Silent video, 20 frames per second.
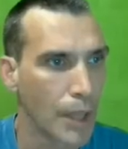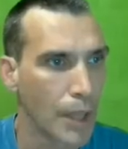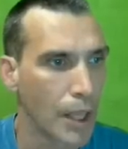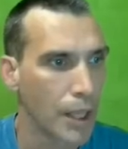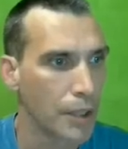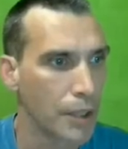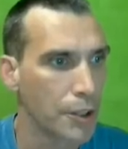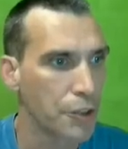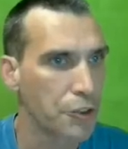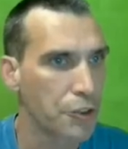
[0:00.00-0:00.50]

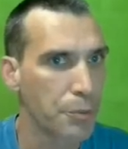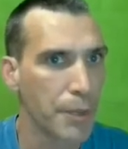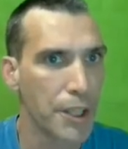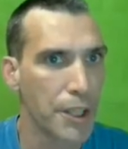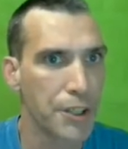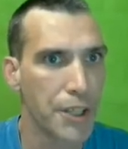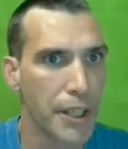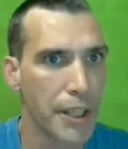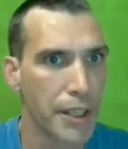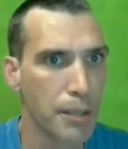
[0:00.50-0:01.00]
And this may
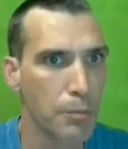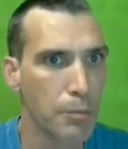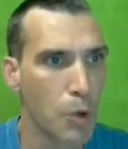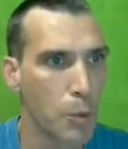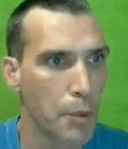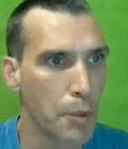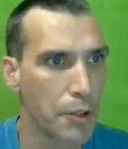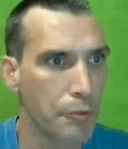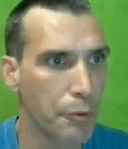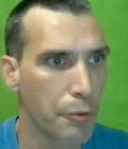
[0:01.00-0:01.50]
take a
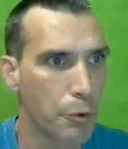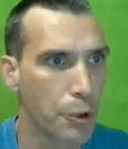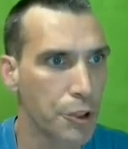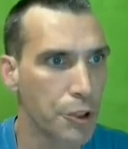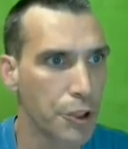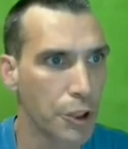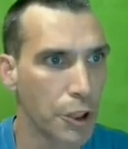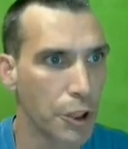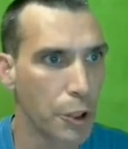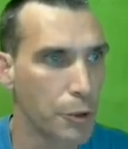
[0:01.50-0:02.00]
moment for it
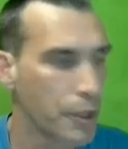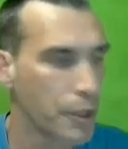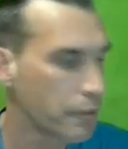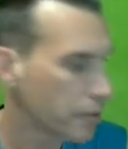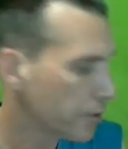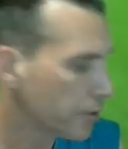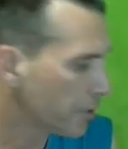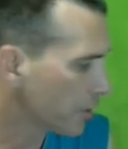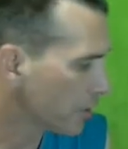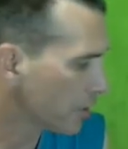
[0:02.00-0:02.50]
to load
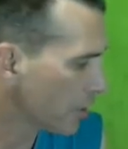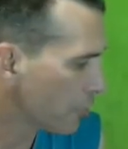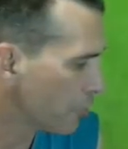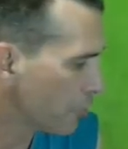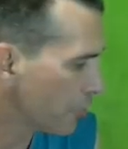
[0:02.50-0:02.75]
everything that's